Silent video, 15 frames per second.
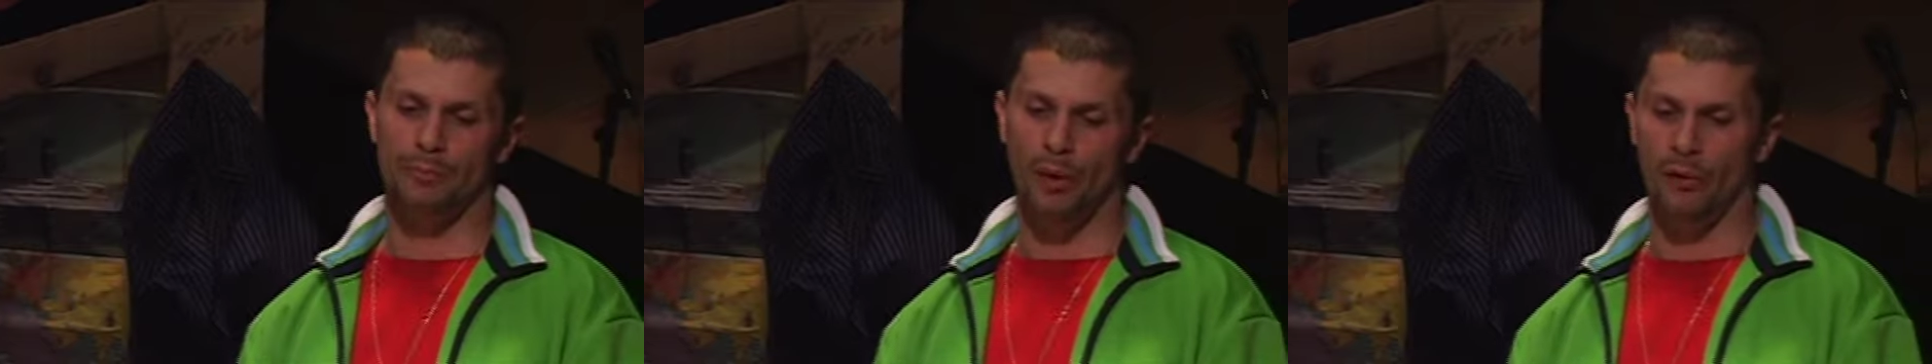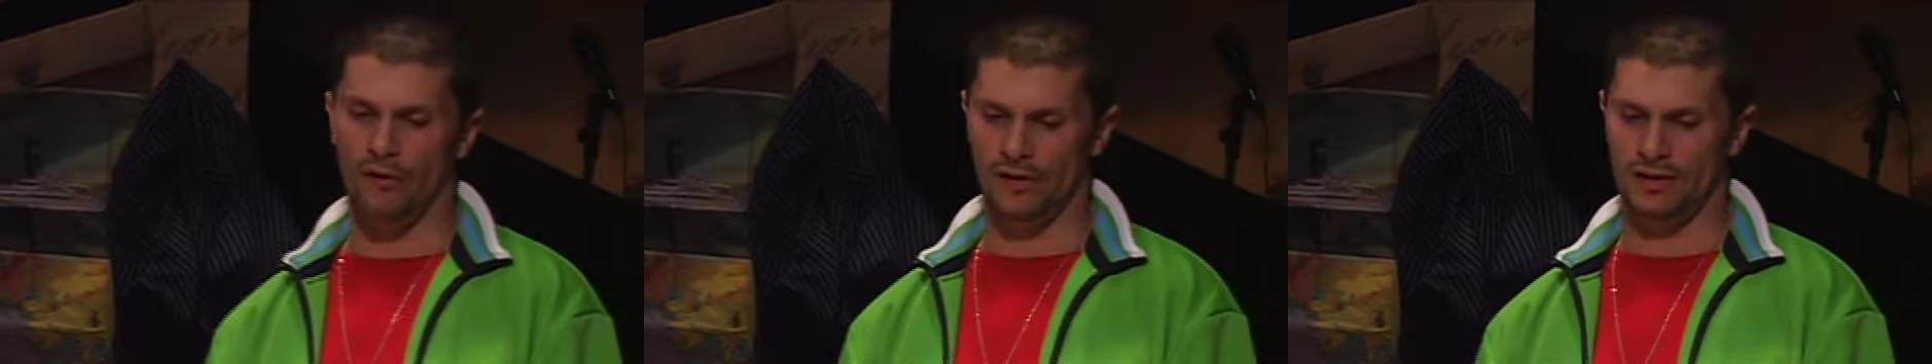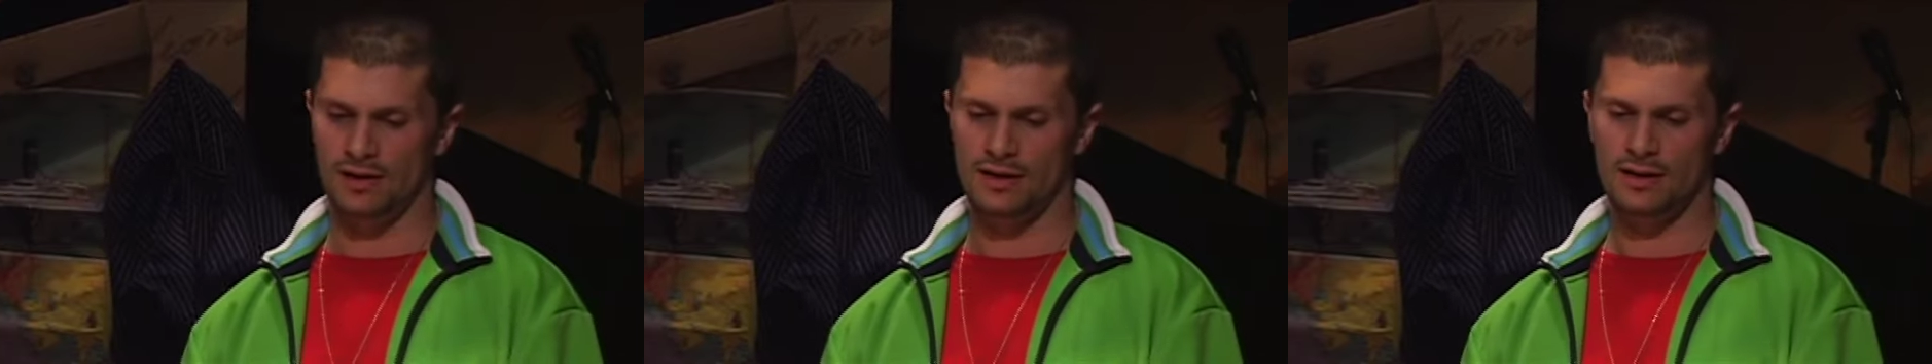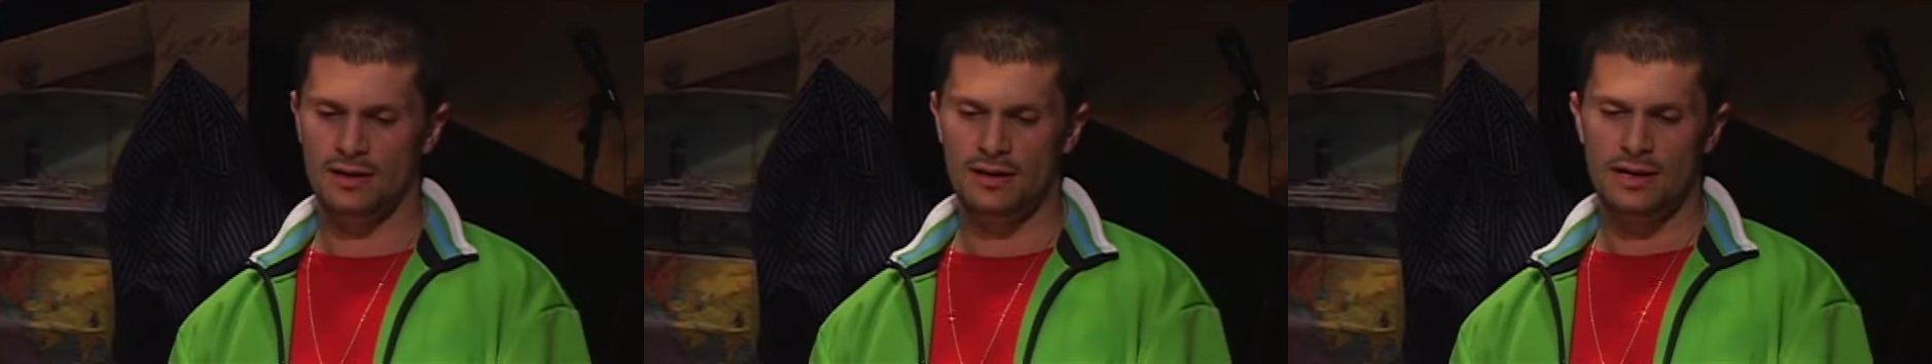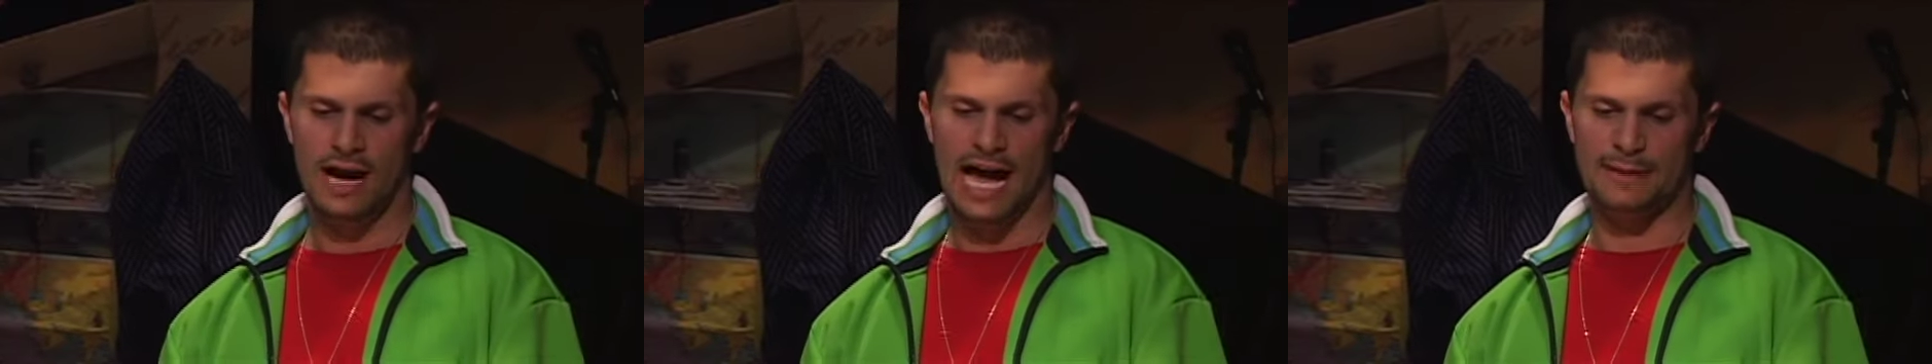born,
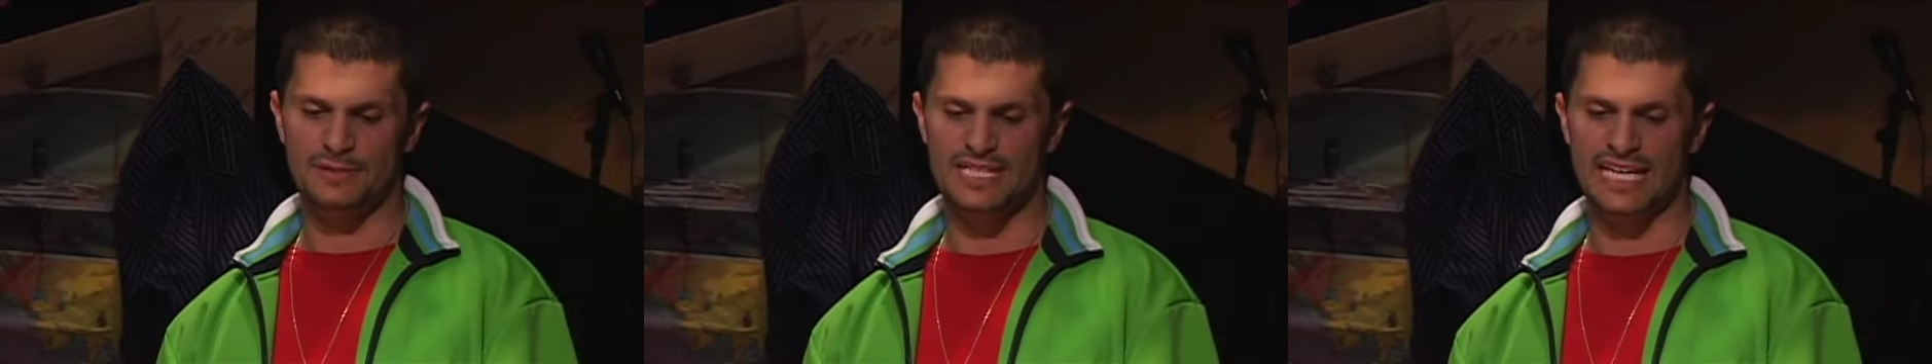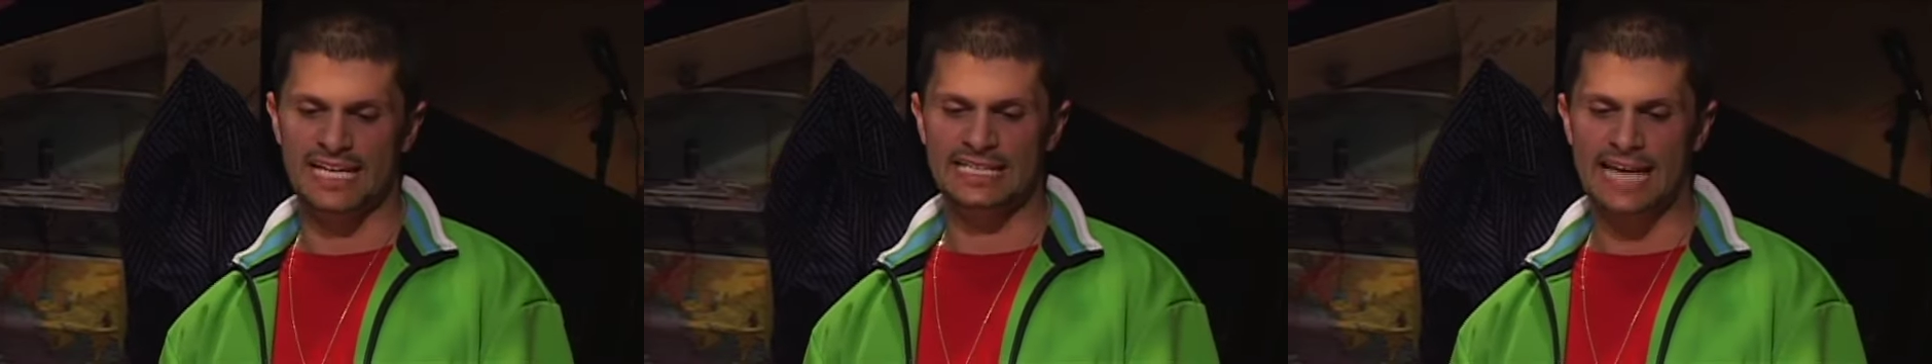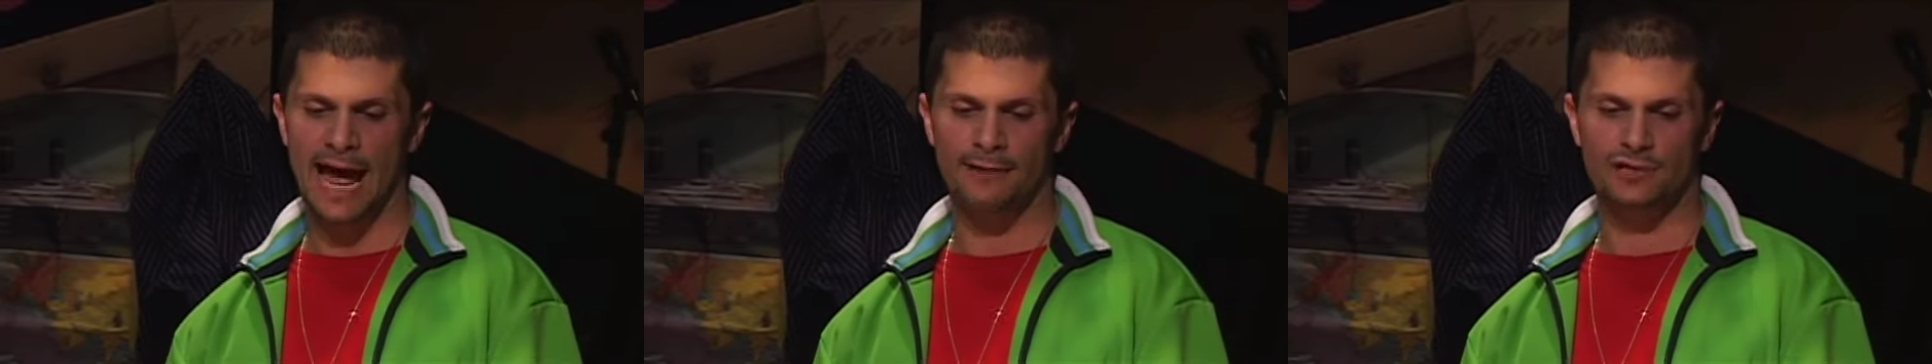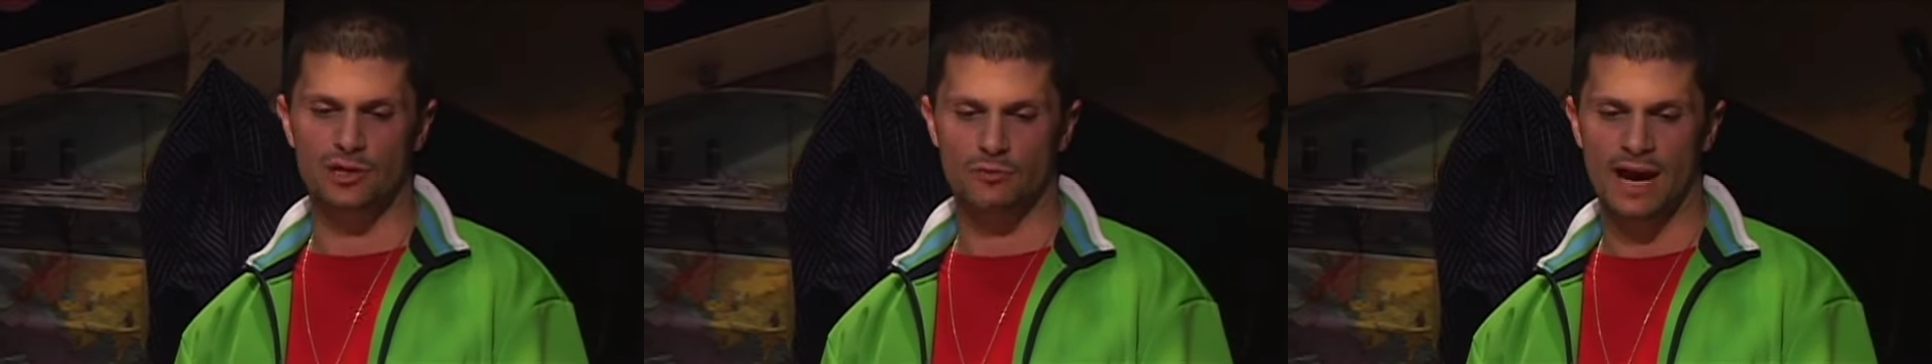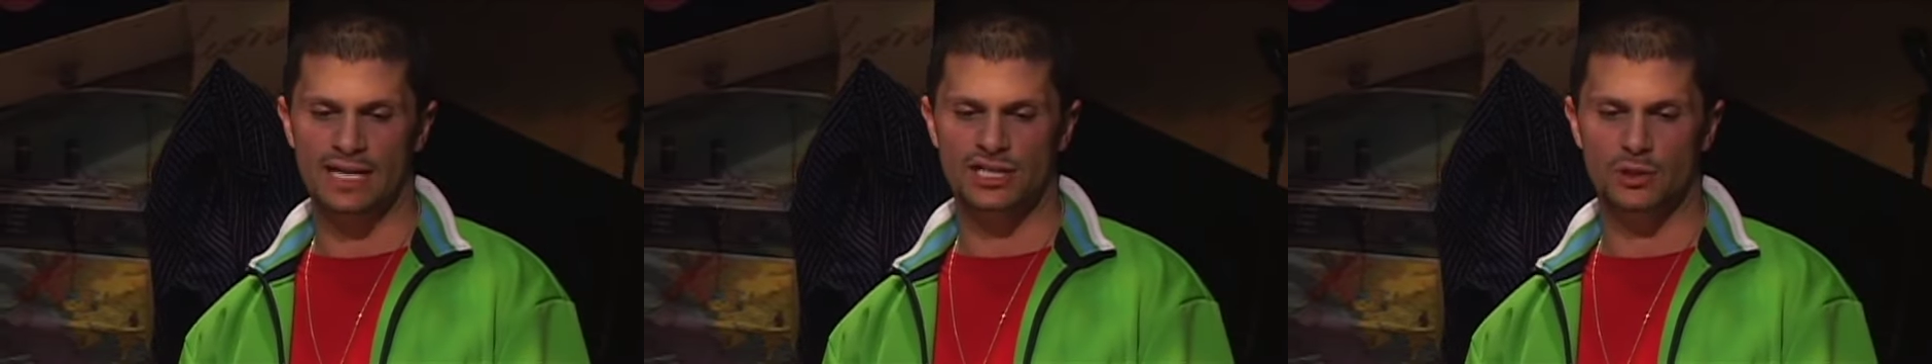I'm sitting down to
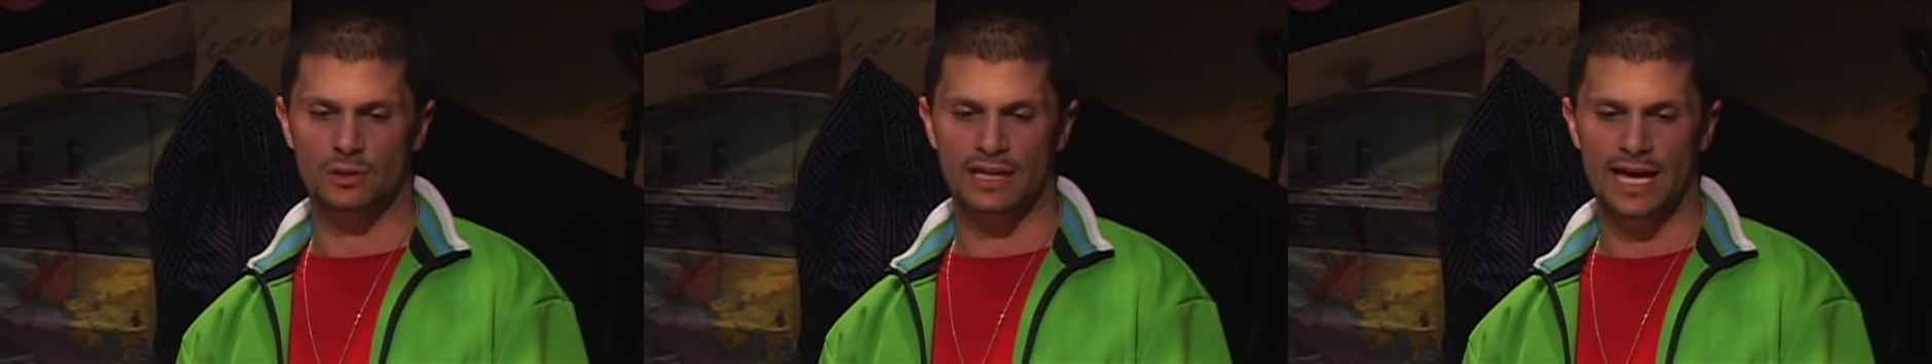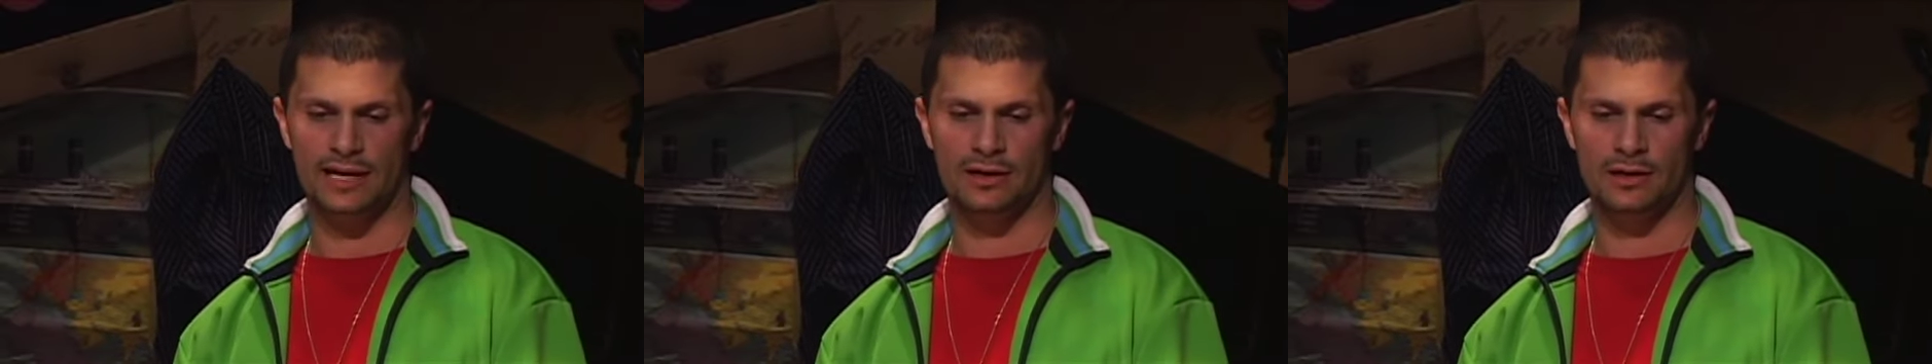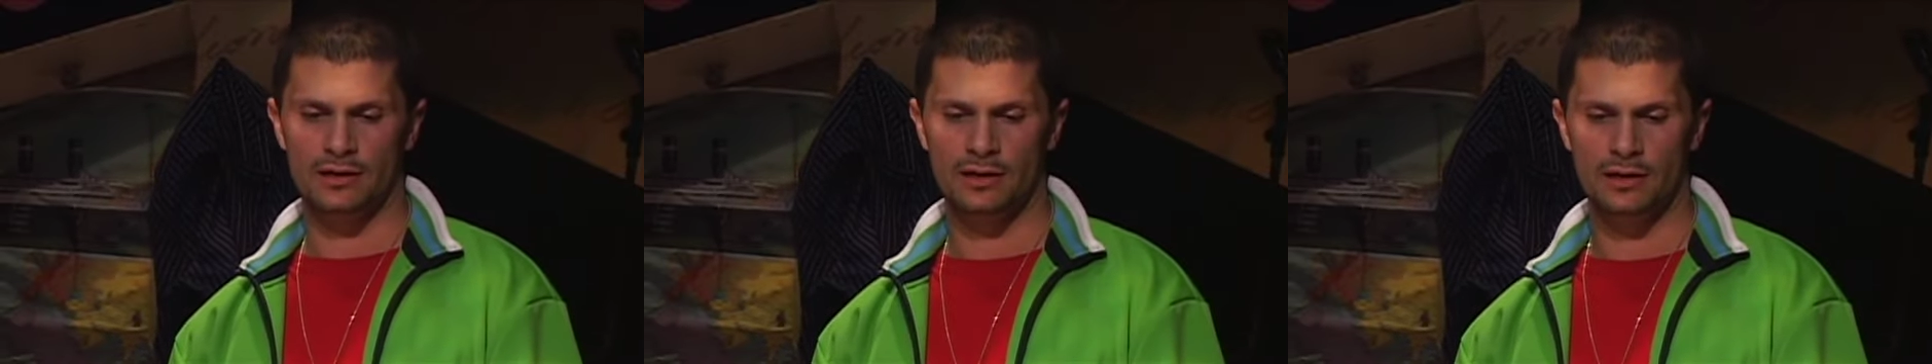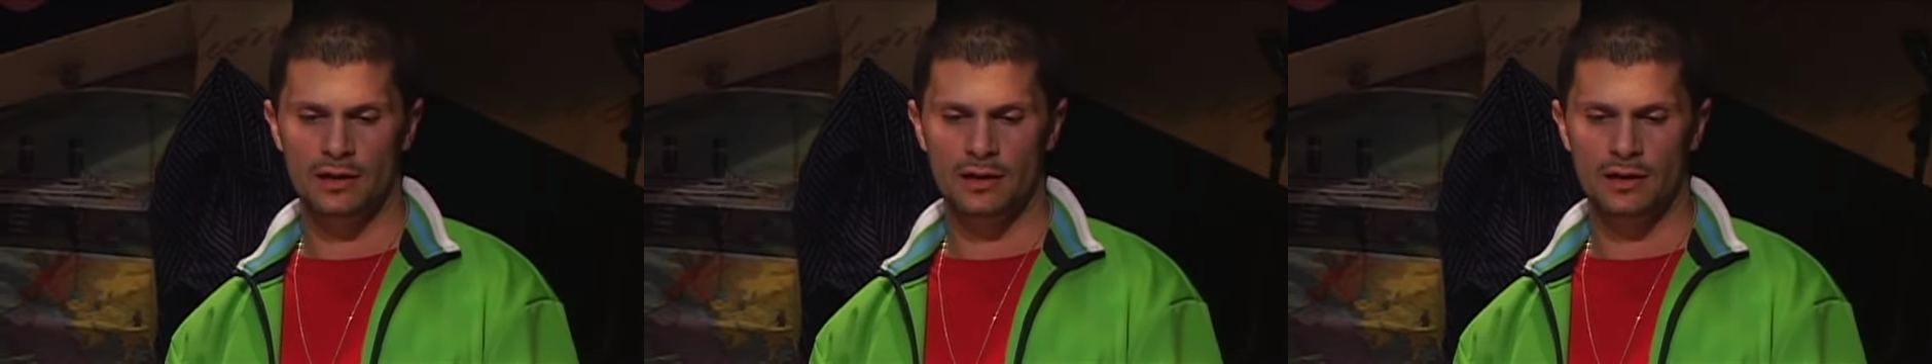write you a letter